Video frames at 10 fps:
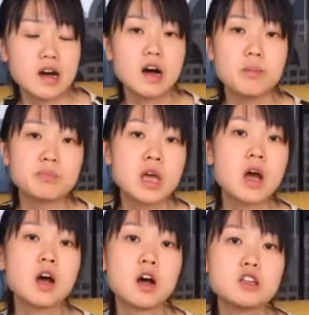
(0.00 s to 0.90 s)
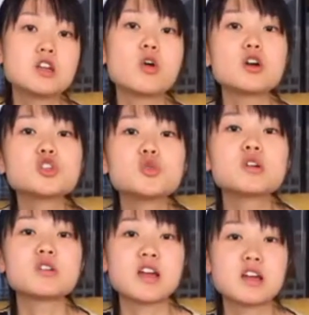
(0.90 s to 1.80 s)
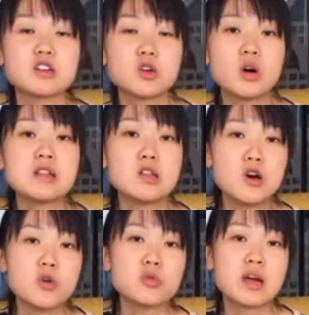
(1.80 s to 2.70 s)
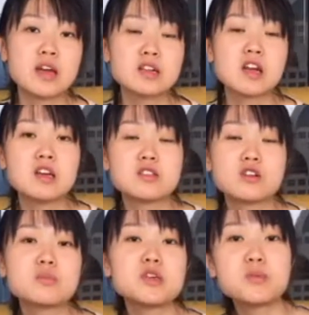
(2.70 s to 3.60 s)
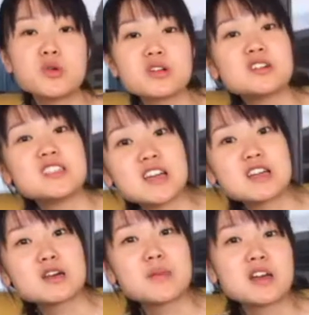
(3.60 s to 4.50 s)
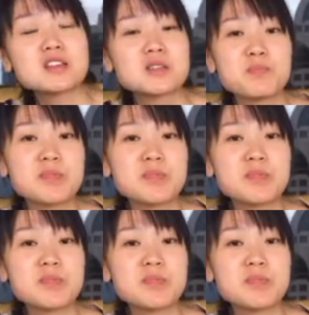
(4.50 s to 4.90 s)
our Twitter handle alone, right? There are people in our database.